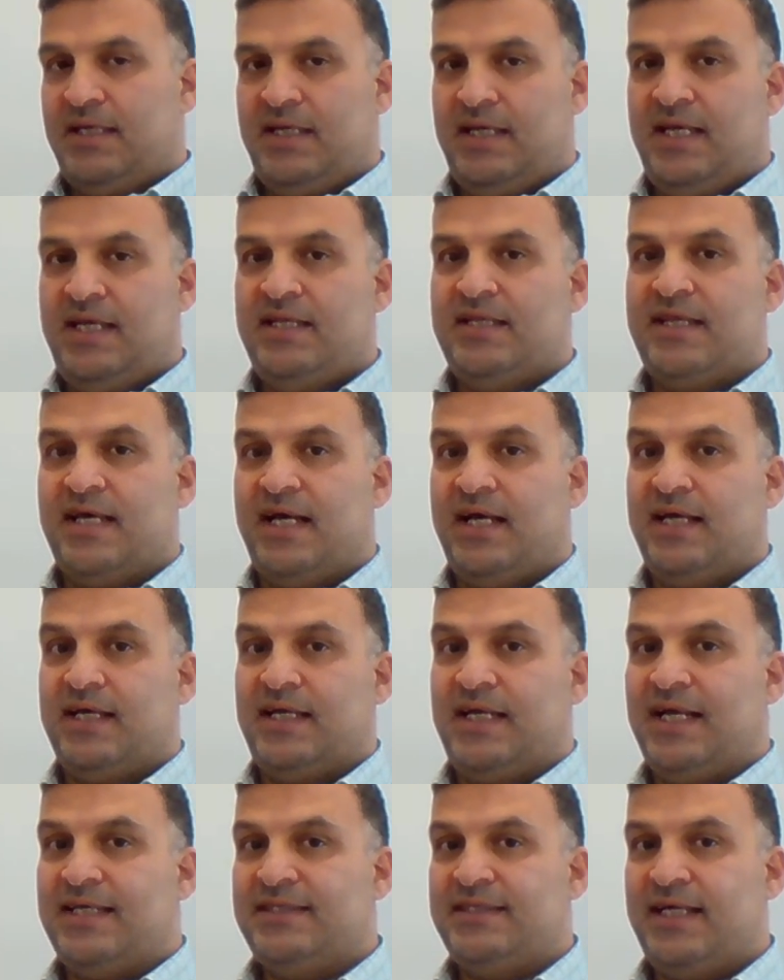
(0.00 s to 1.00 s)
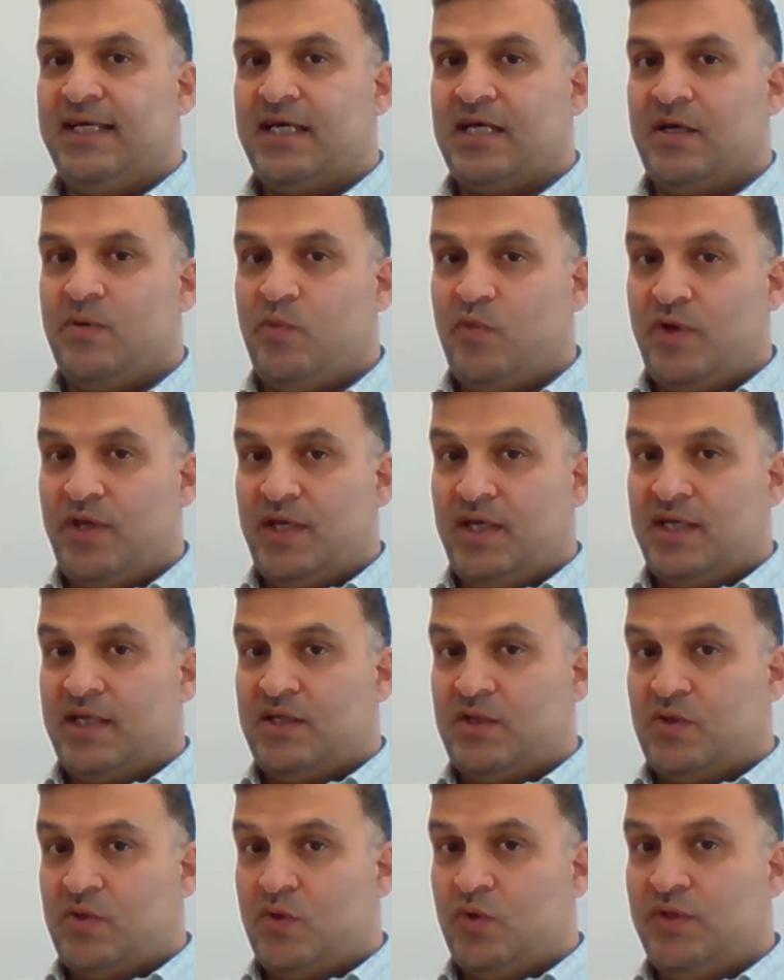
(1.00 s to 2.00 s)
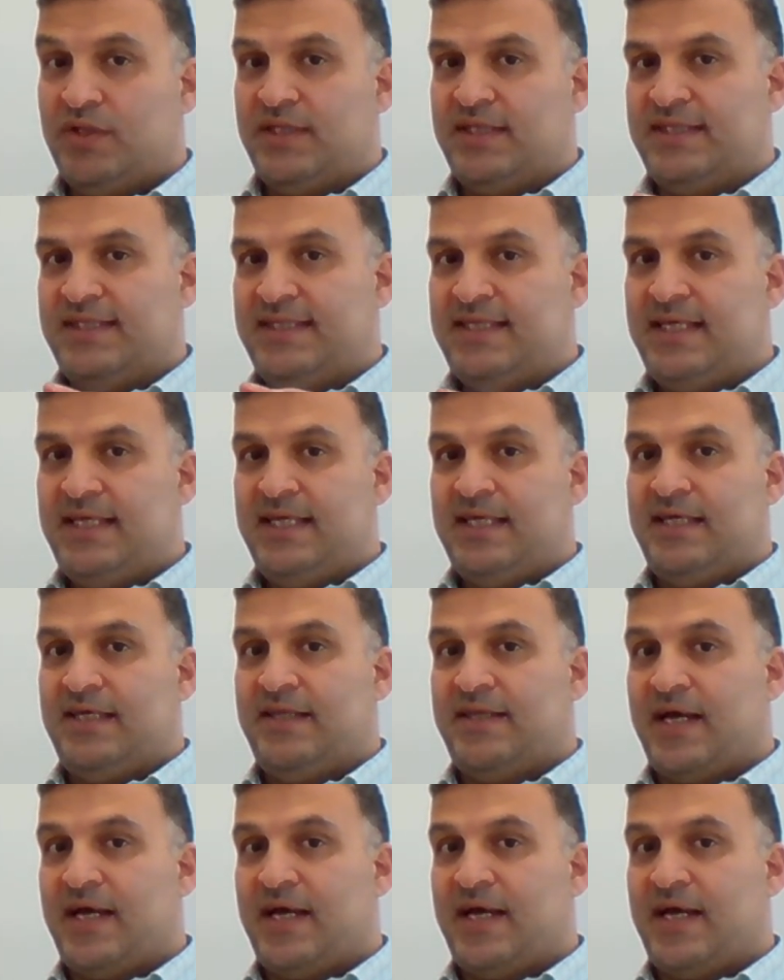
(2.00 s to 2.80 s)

In the class diagram, we could see